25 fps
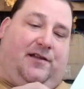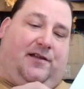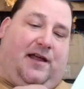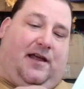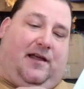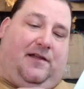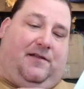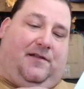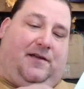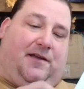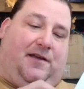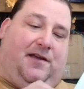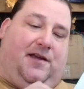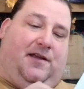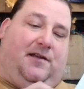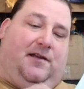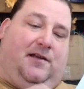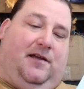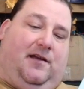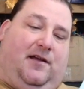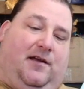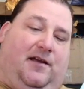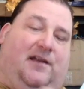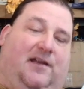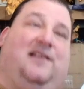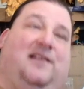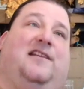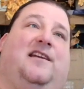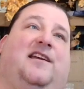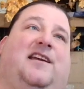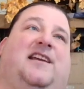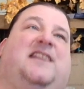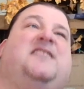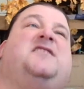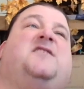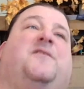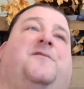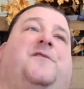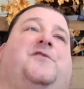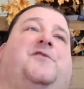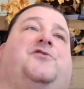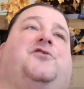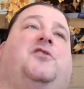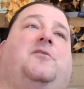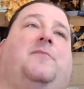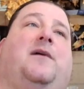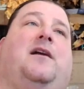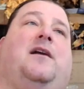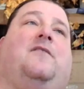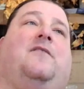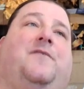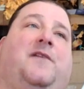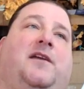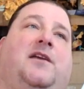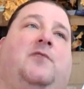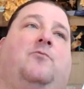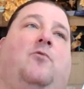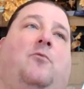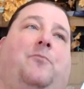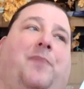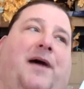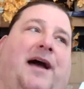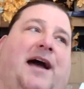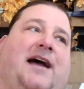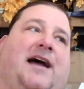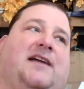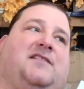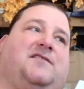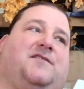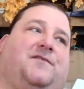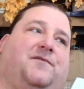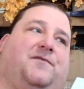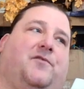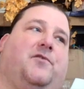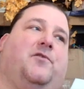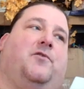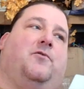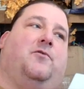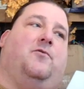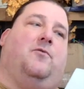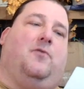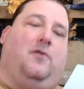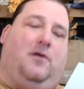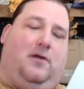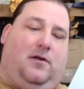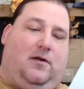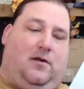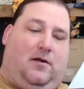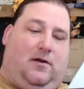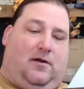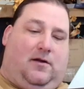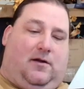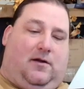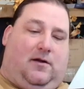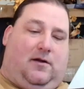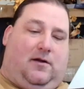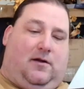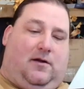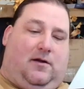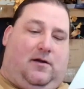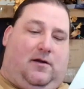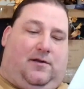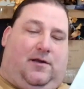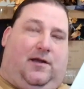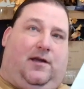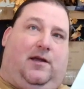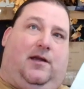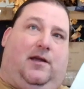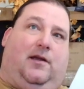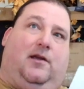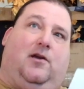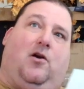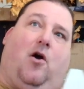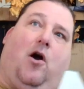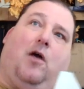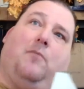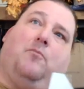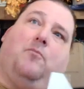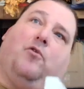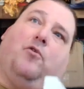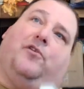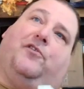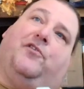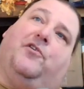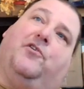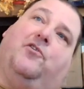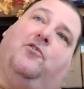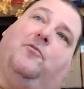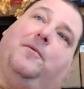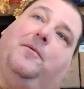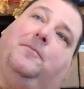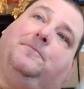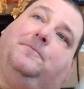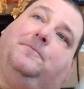The, the heat, insufficient amount of heat will pass through the cardboard tube.